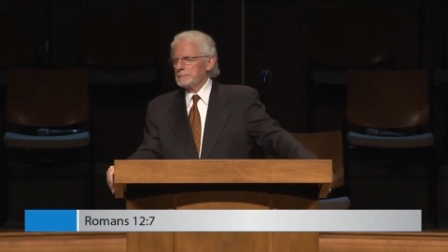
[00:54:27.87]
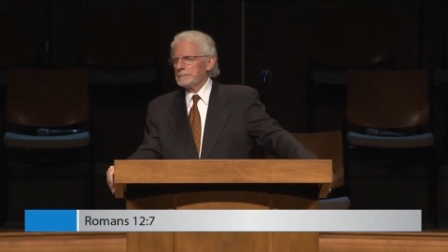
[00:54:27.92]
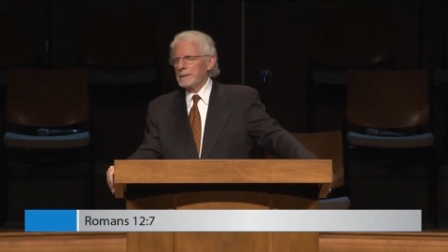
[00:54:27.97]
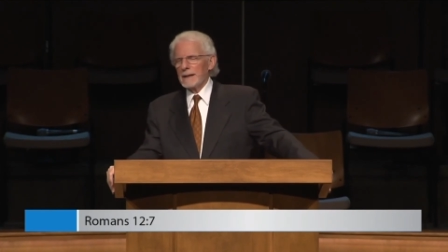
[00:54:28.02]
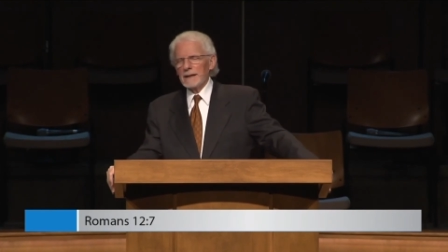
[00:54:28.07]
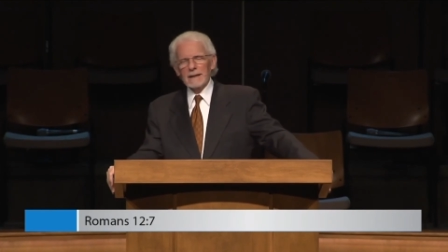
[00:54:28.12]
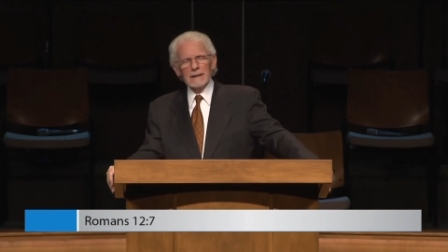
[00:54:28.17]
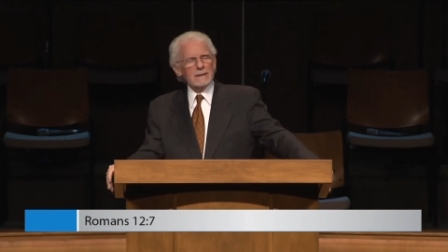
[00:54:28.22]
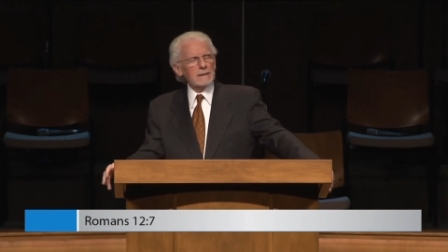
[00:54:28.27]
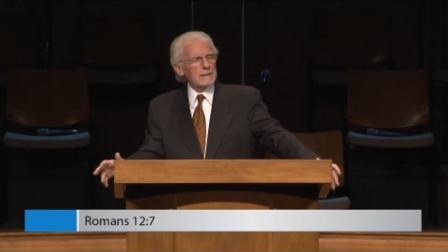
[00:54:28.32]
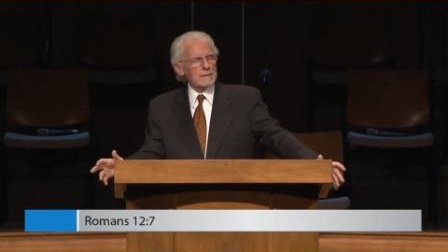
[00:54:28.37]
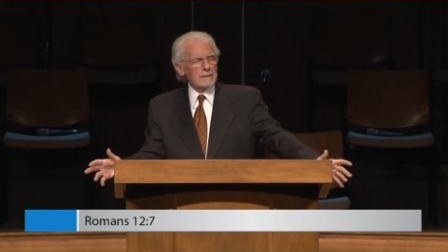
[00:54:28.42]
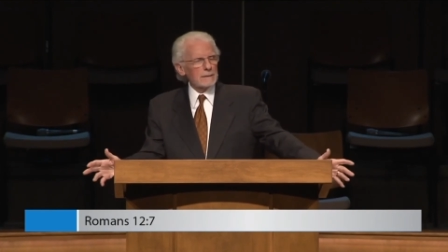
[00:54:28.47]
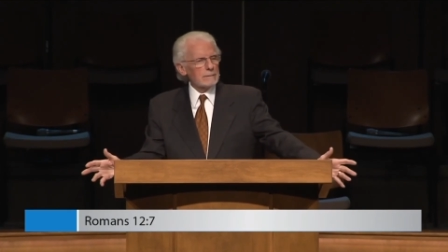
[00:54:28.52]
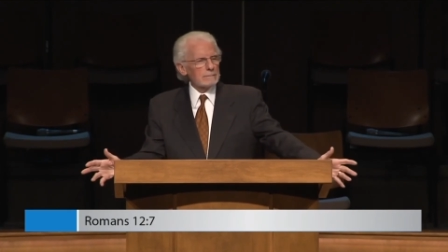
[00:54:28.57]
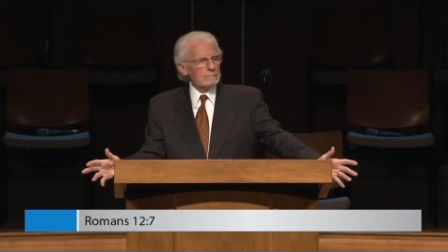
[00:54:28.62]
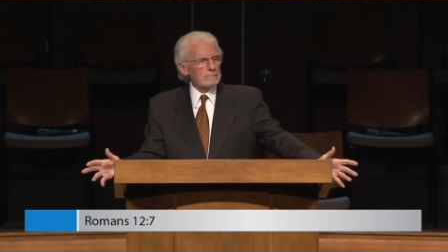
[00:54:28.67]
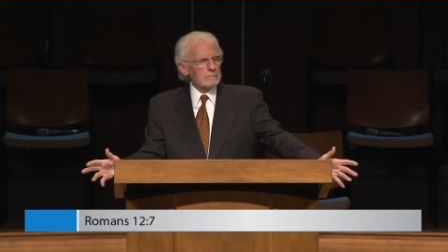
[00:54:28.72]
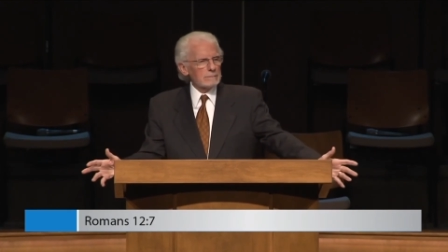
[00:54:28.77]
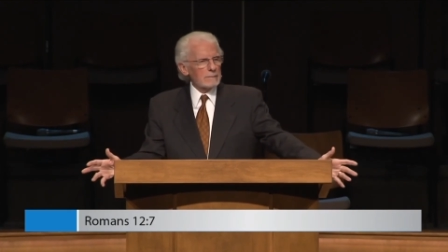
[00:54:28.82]
Uh,
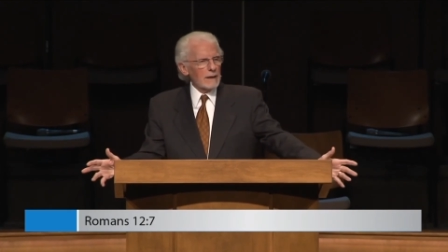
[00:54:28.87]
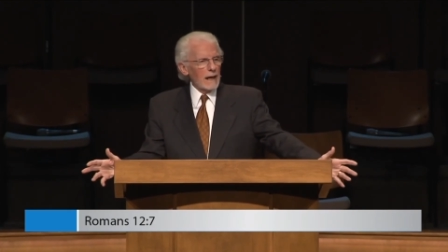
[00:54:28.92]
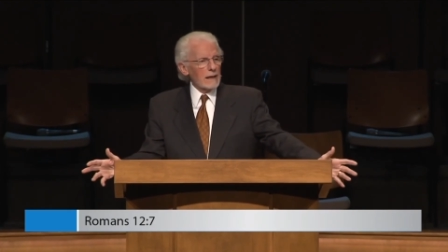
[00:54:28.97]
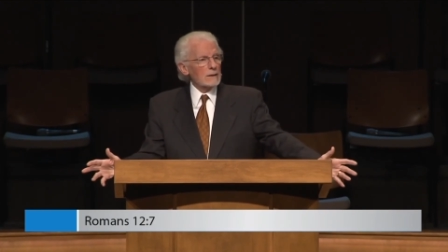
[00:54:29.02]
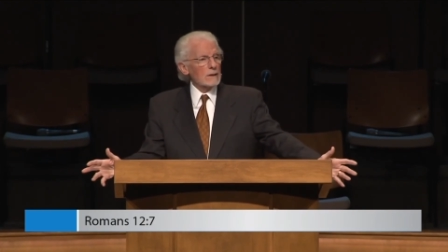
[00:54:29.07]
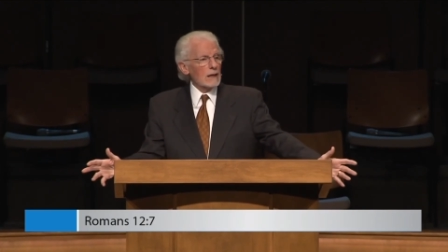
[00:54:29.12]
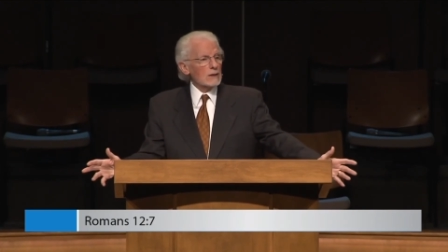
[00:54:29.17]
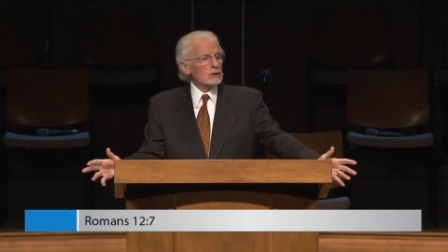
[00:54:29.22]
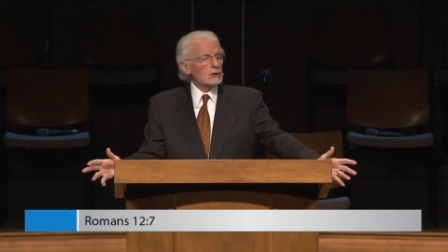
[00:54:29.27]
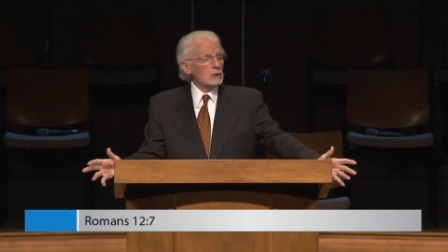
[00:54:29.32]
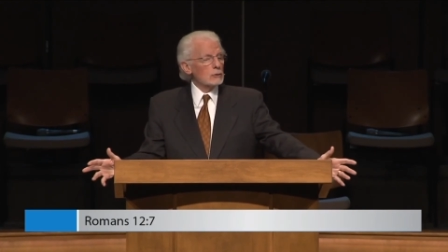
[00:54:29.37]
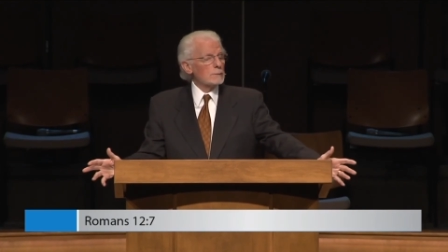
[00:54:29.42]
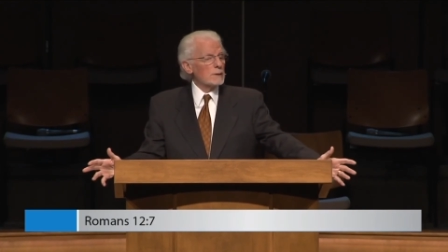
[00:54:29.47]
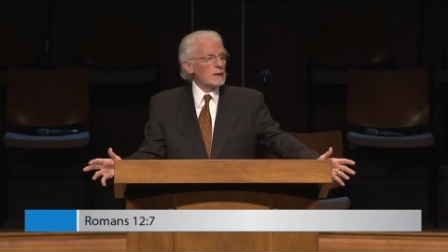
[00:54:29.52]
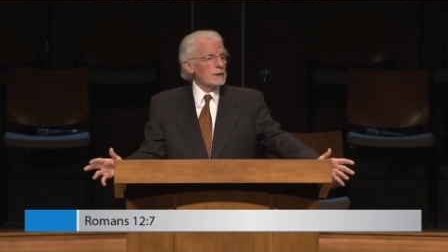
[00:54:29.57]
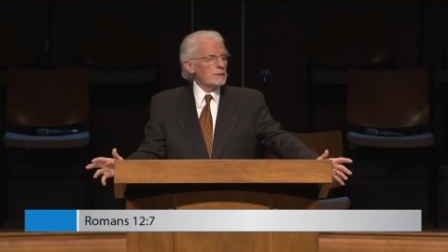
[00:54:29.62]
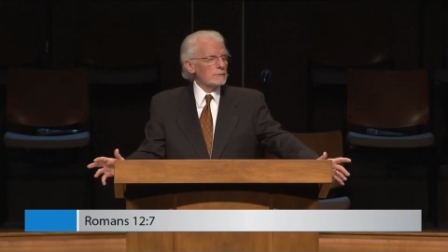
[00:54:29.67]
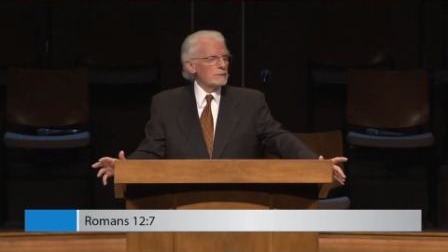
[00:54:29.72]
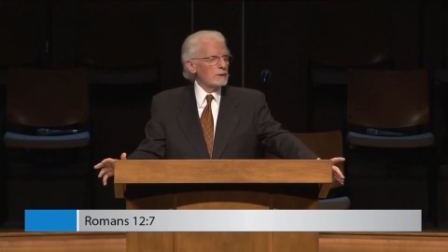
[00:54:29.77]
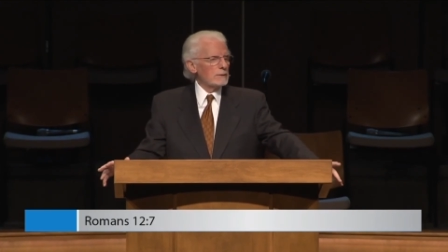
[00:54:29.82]
unless you
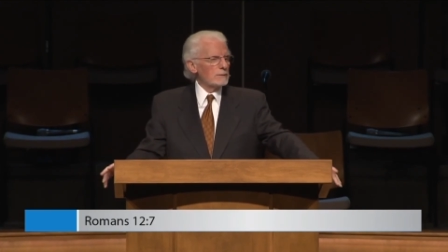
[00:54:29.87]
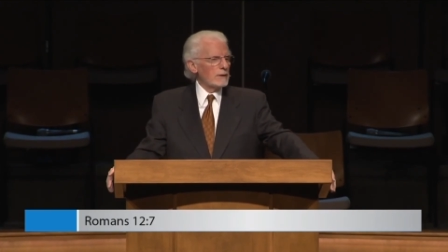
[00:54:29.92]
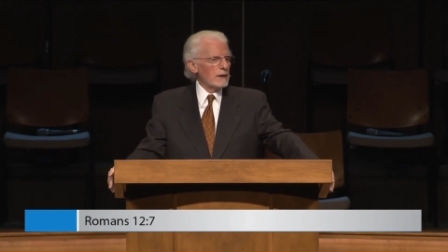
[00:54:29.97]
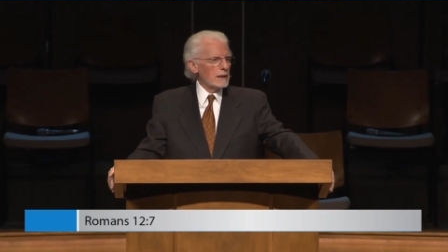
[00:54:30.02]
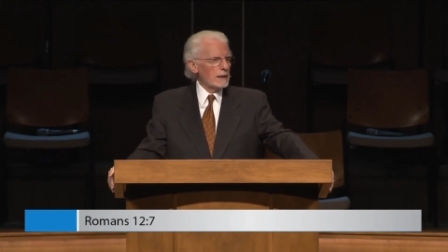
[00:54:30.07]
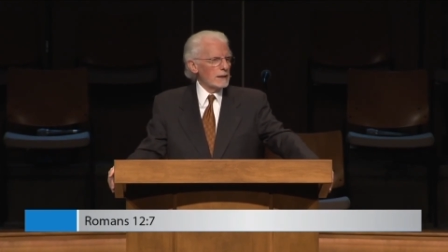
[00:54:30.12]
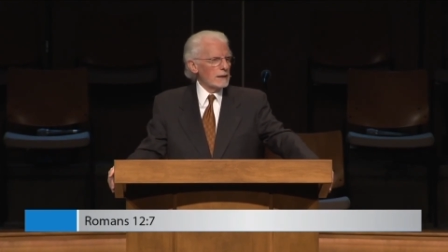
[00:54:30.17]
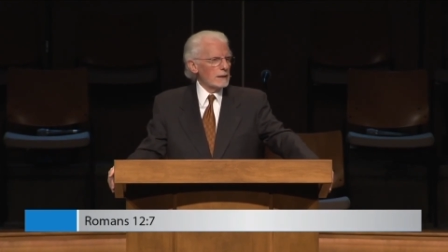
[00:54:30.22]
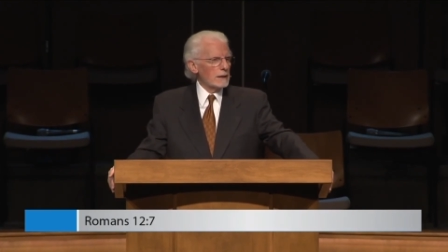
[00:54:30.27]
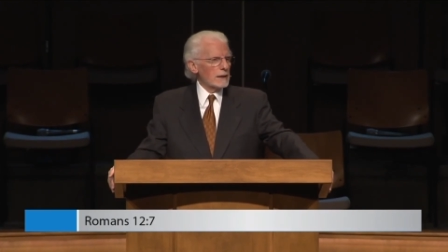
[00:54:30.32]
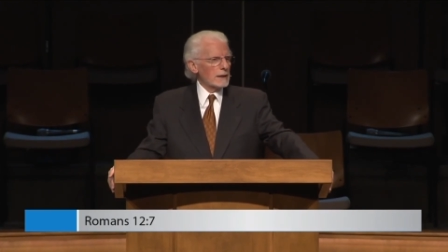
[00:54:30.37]
believed in vain.